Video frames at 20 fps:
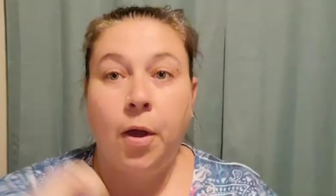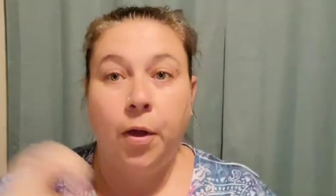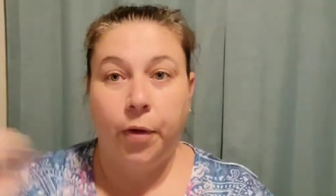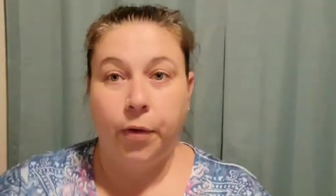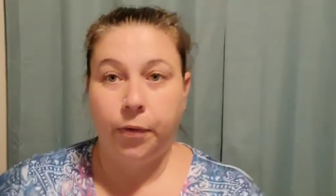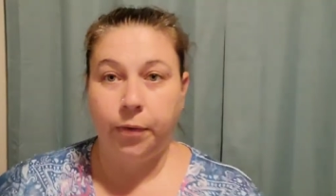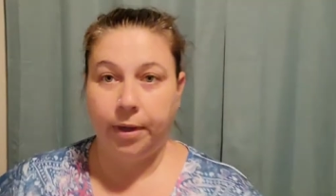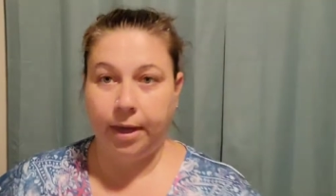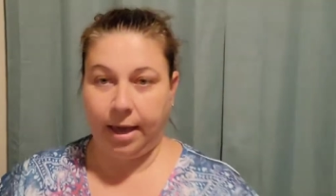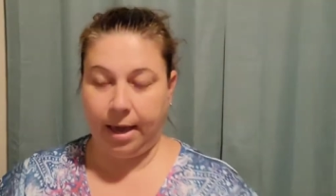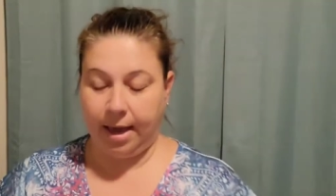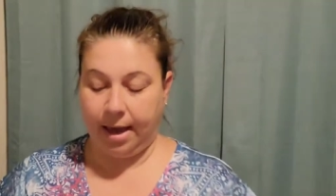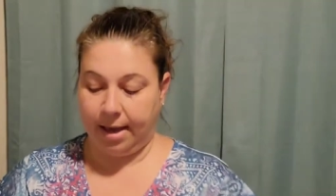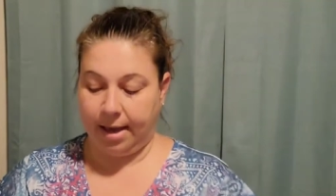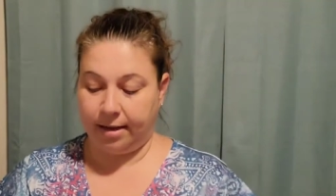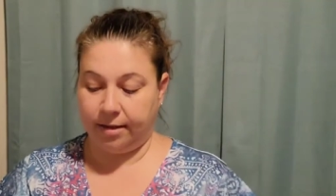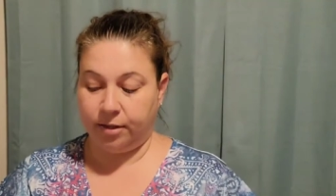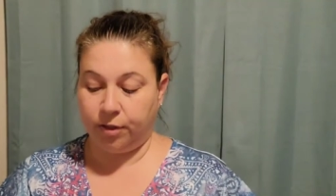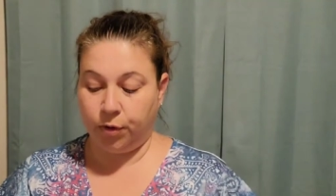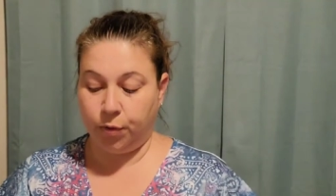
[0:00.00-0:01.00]

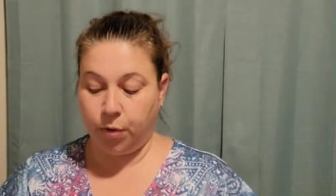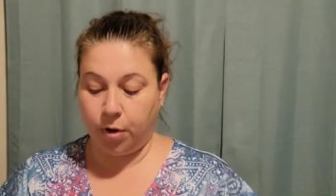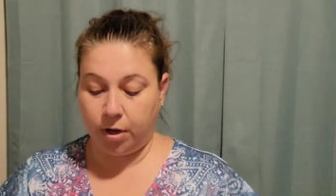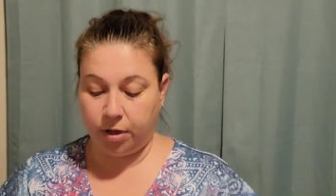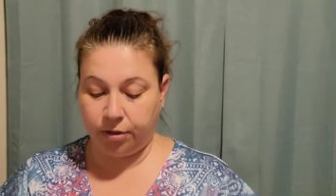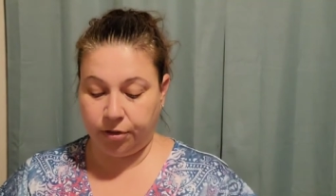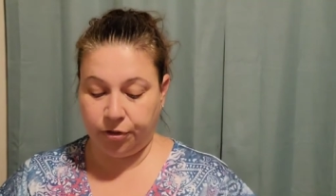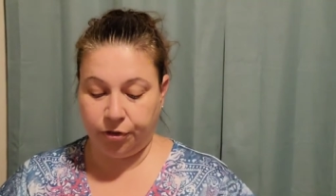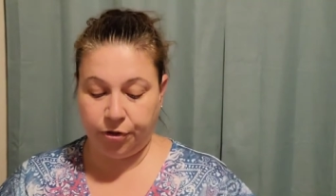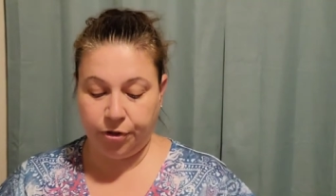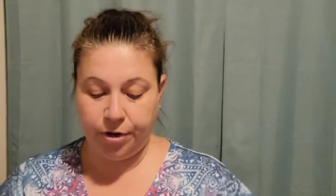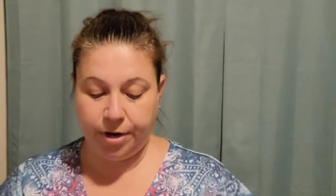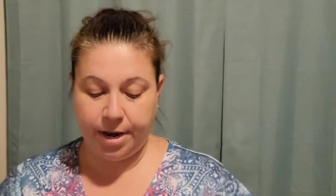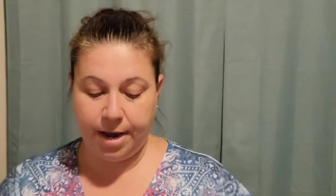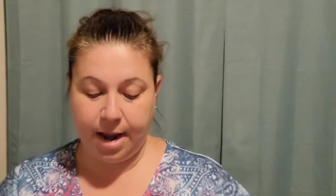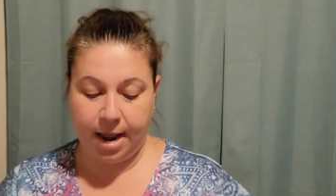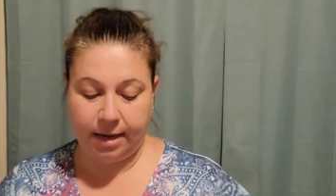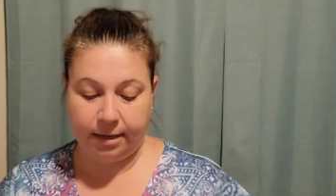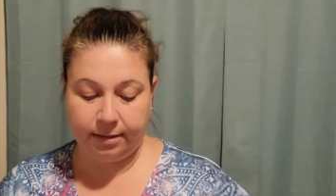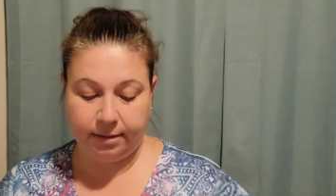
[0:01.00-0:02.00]
Okay, so on to the
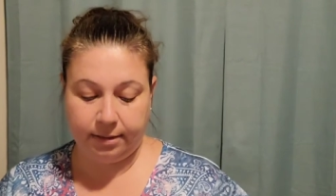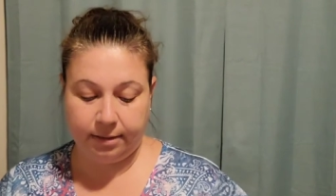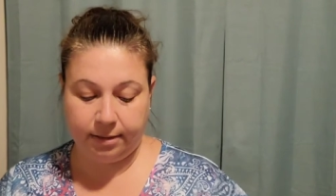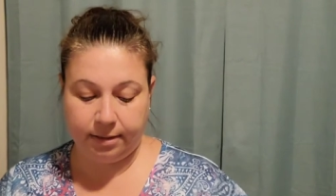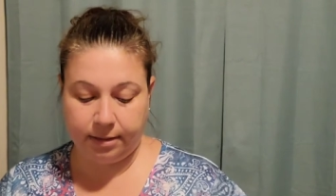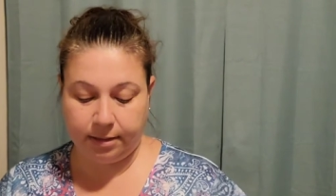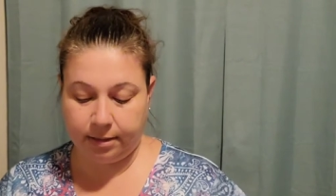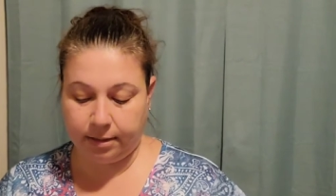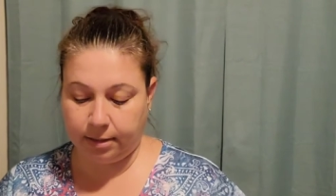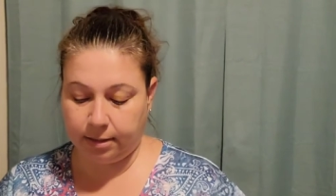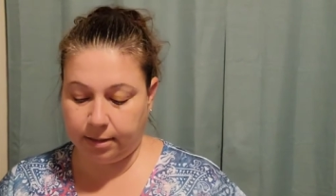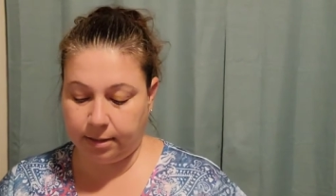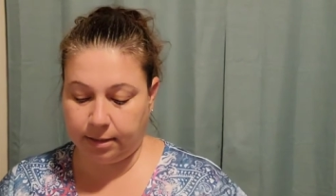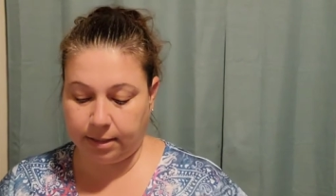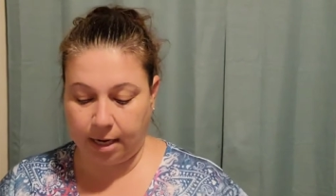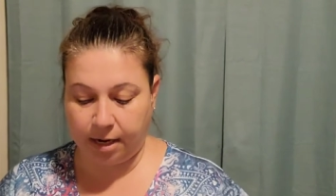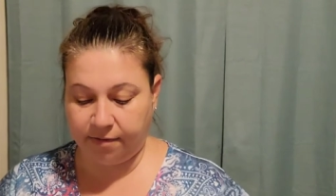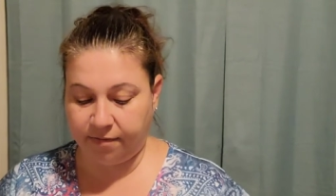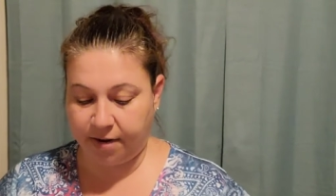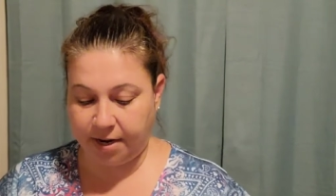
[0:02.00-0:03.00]
next
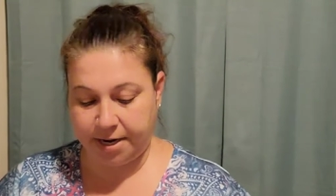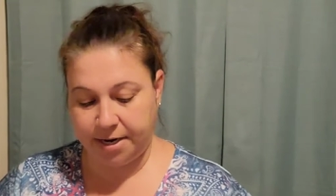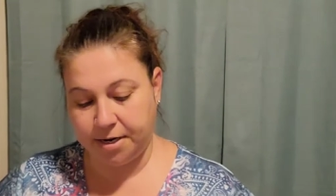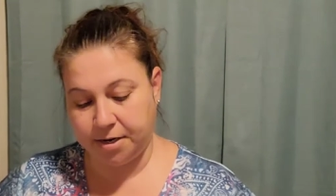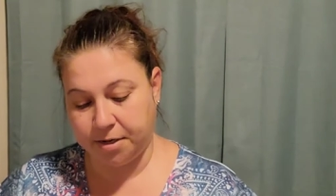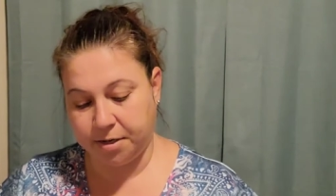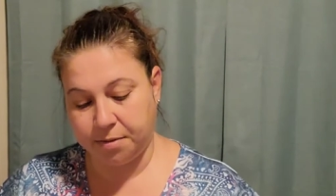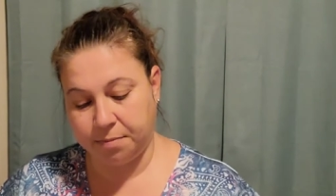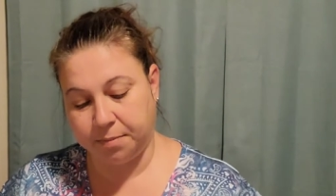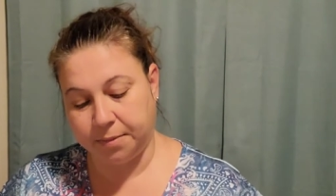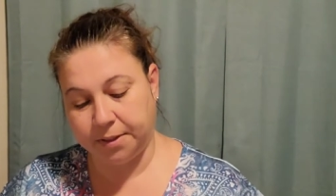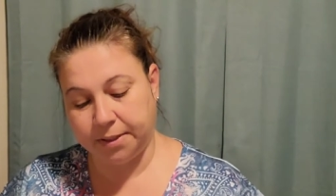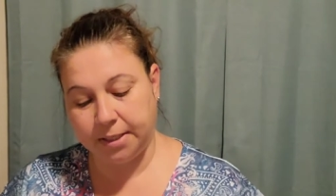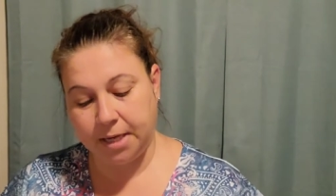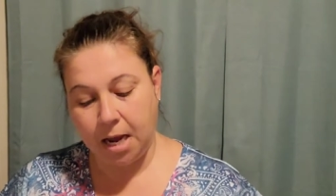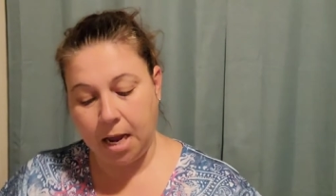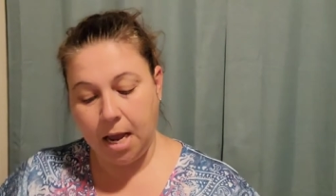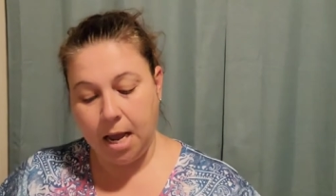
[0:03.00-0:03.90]
set of items.